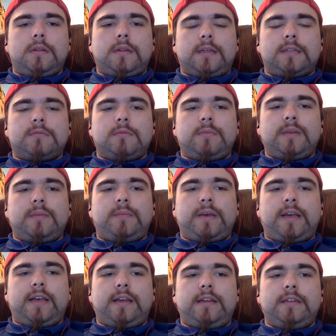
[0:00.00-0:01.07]
This would be
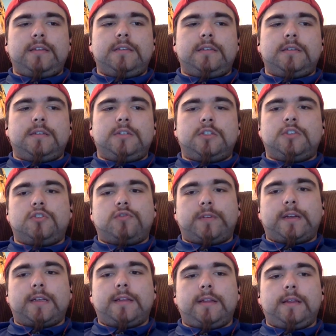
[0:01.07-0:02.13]
paid
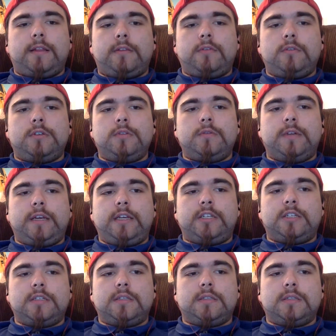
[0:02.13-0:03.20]
strictly through
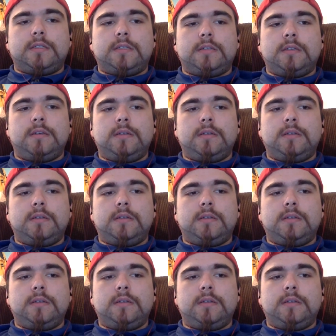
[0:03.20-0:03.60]
donations.